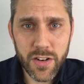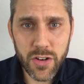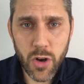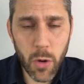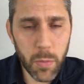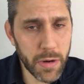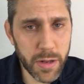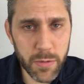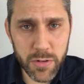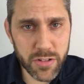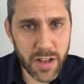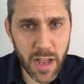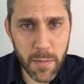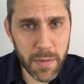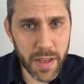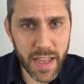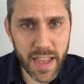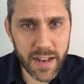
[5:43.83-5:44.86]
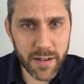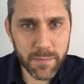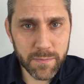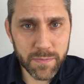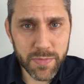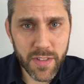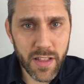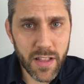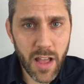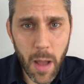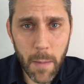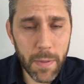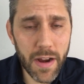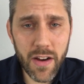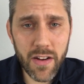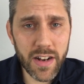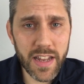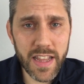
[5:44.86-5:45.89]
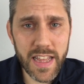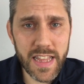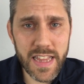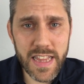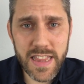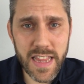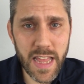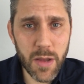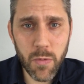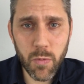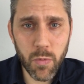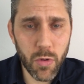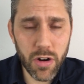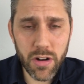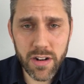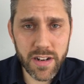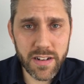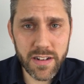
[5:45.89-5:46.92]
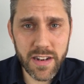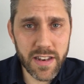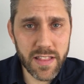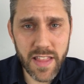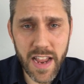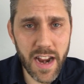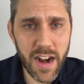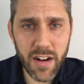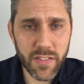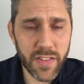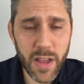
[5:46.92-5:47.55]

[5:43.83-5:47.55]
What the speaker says: Nobody was coming in. Apparently, they weren't there.